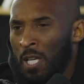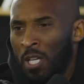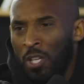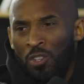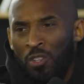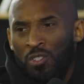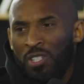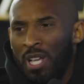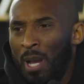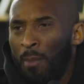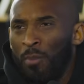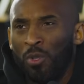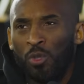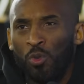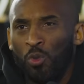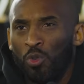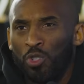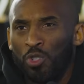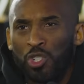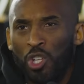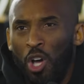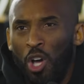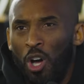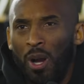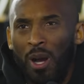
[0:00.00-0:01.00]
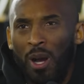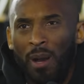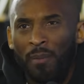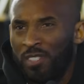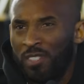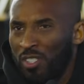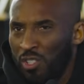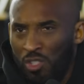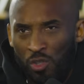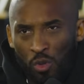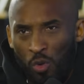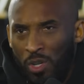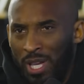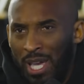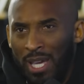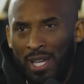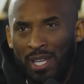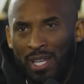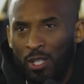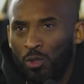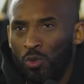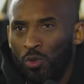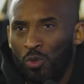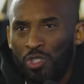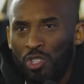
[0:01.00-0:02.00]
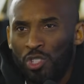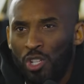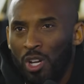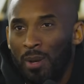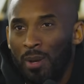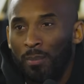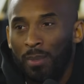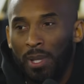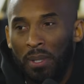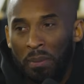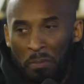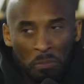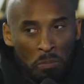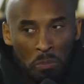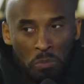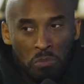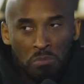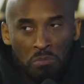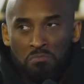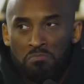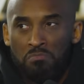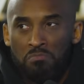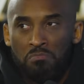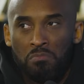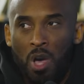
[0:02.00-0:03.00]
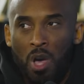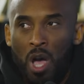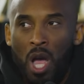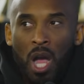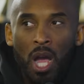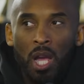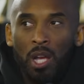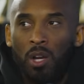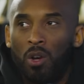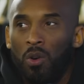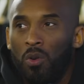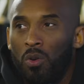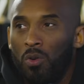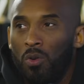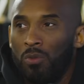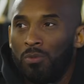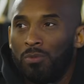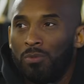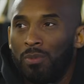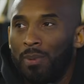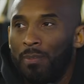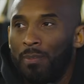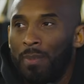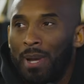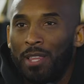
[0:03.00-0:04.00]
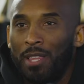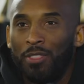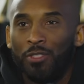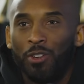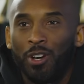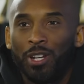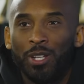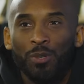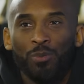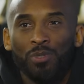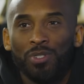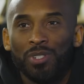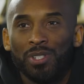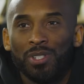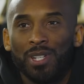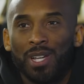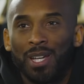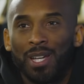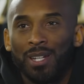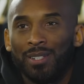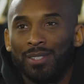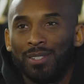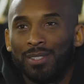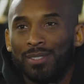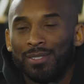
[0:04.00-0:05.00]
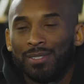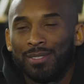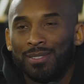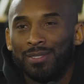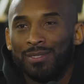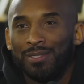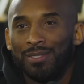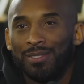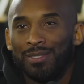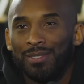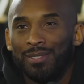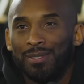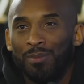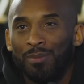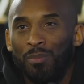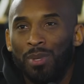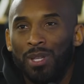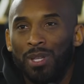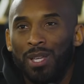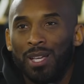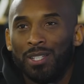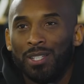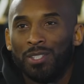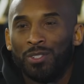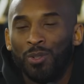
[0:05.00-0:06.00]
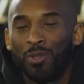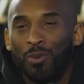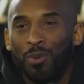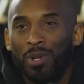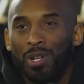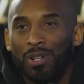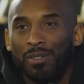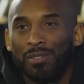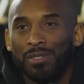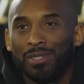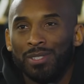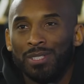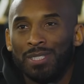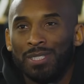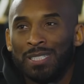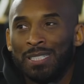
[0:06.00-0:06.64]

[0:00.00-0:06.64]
He's like, I'm going to do a song. I was like, okay, can I do a song? I'm like, all right, cool. I mean, I thought he was just kind of BSing or whatever.